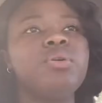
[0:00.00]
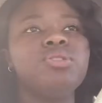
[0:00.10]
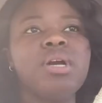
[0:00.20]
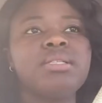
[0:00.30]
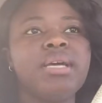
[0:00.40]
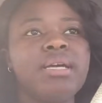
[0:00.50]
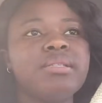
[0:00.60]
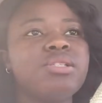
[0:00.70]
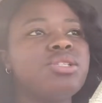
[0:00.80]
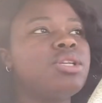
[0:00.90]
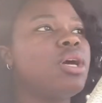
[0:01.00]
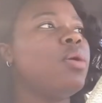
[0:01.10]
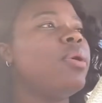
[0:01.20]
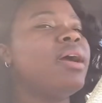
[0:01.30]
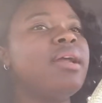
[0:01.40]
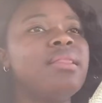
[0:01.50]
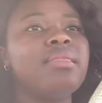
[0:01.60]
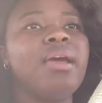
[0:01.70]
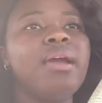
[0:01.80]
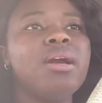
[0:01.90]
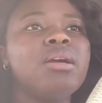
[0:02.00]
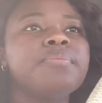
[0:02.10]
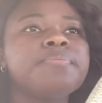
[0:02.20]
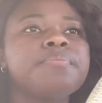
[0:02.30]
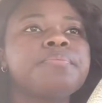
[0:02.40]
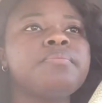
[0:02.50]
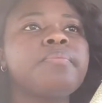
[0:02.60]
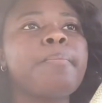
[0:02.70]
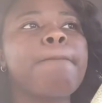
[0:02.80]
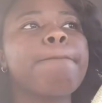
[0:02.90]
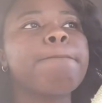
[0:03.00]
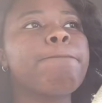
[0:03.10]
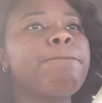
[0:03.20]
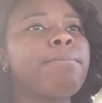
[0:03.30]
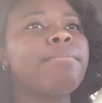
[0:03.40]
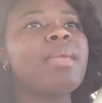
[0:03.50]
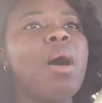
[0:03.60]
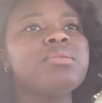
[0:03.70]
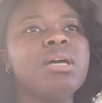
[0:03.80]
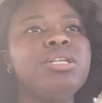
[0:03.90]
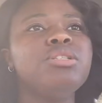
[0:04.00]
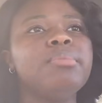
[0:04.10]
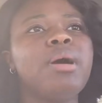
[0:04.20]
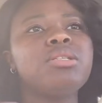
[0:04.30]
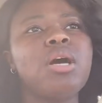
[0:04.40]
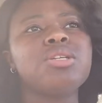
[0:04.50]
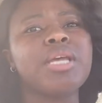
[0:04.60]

a drug test. So we're headed there. I was gonna do the montage like